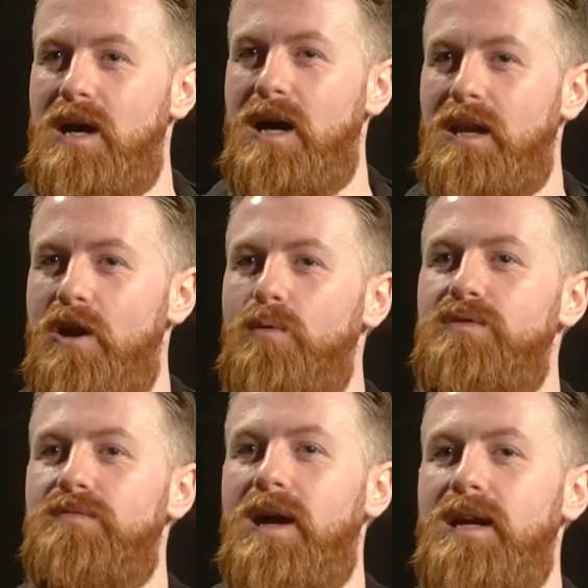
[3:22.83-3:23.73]
And I always
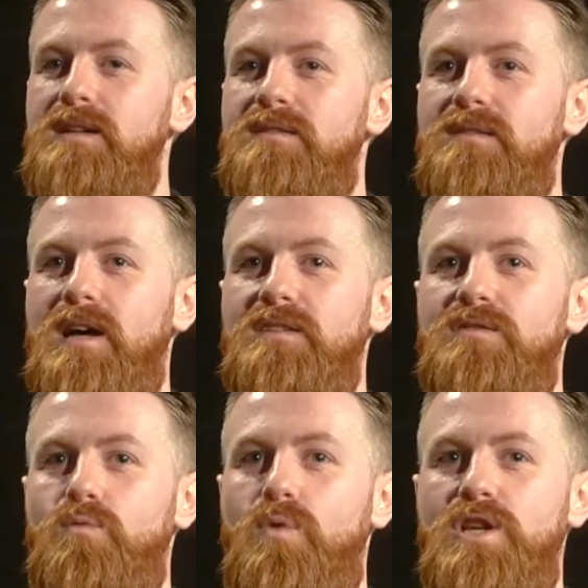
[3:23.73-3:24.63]
find that
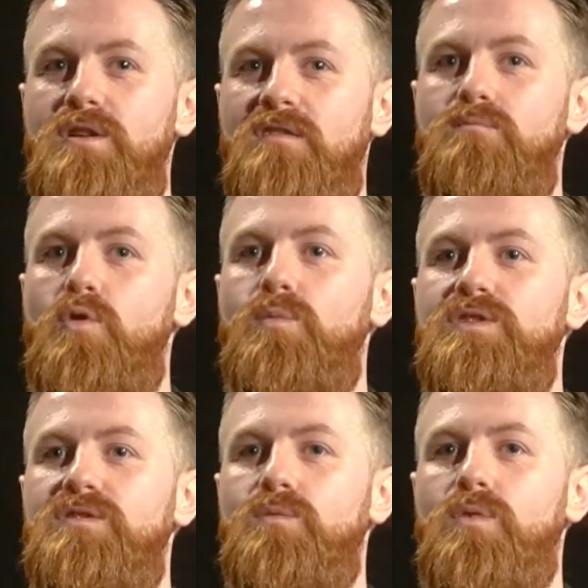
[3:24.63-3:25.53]
when you have
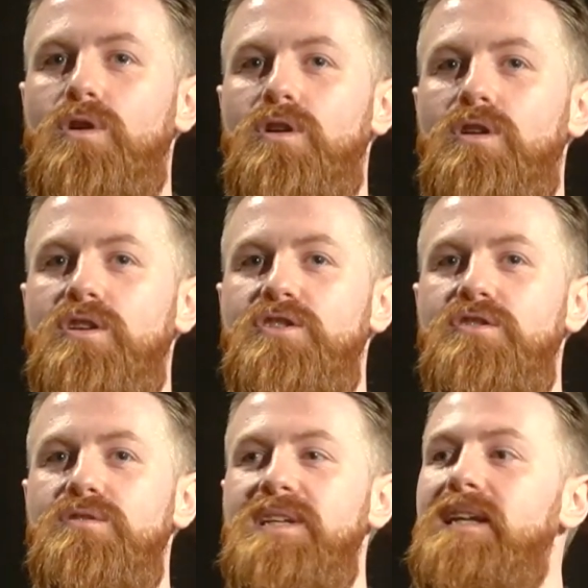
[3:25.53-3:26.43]
moments where
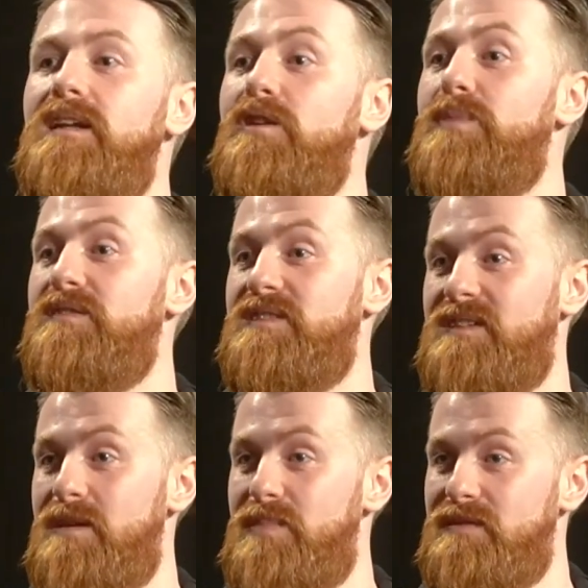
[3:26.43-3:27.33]
you need a little bit of
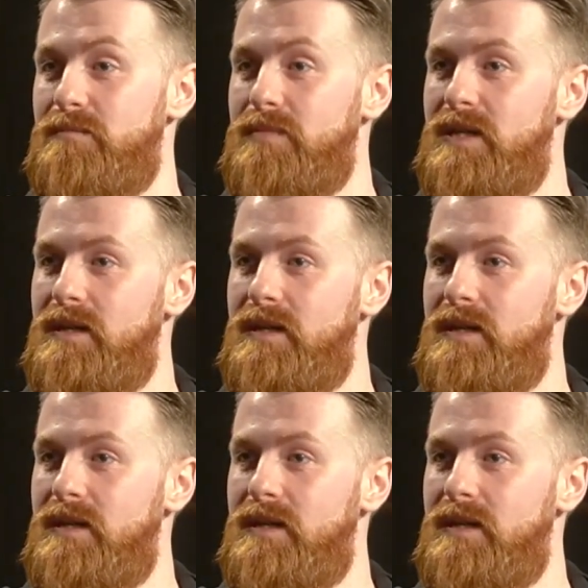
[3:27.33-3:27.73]
escapism,